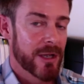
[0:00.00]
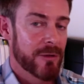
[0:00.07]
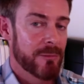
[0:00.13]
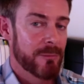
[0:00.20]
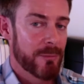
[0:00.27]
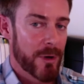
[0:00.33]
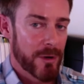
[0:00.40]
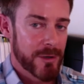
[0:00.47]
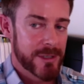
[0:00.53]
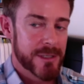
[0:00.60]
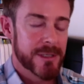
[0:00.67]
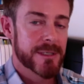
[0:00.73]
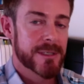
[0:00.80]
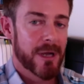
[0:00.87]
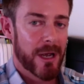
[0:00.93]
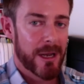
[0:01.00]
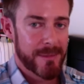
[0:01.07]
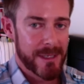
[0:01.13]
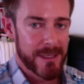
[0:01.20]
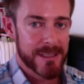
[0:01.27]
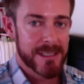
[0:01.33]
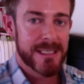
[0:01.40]
most of the time
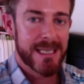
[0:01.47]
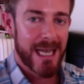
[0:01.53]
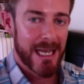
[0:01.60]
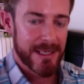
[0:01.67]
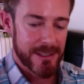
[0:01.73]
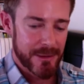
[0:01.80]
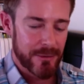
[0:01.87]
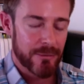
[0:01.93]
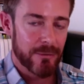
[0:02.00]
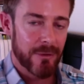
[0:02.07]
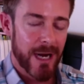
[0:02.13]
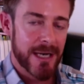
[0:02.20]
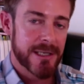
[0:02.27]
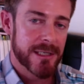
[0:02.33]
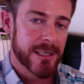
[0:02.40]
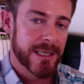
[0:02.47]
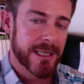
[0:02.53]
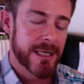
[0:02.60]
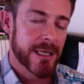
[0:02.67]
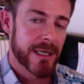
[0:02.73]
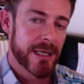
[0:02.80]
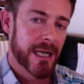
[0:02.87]
they'll start to gradually